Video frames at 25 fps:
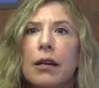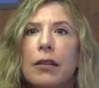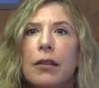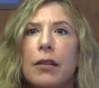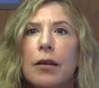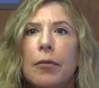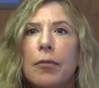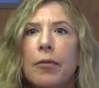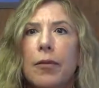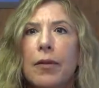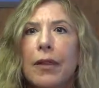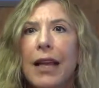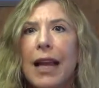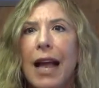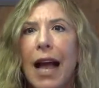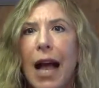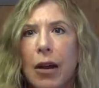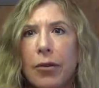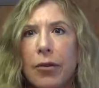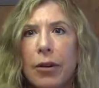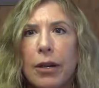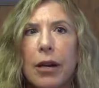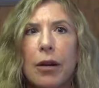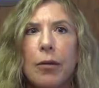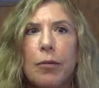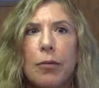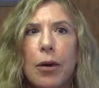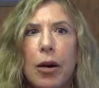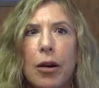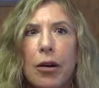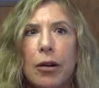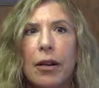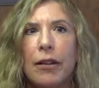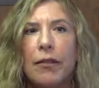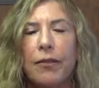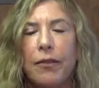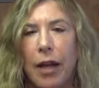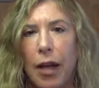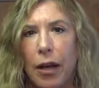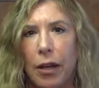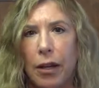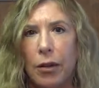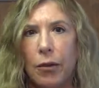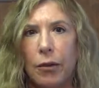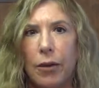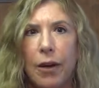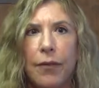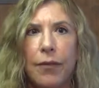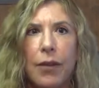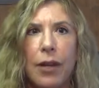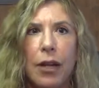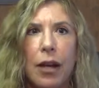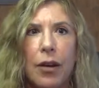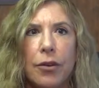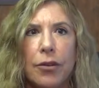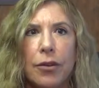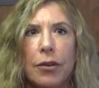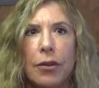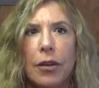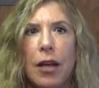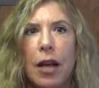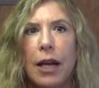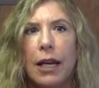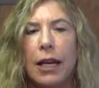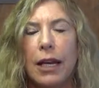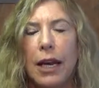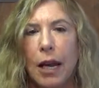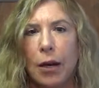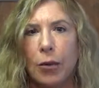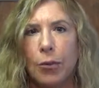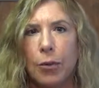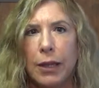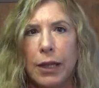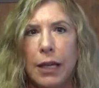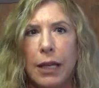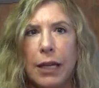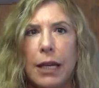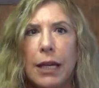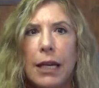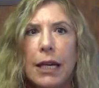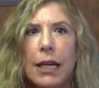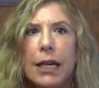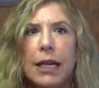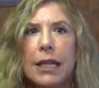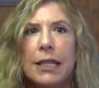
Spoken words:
the aggregate market value of the underlying equity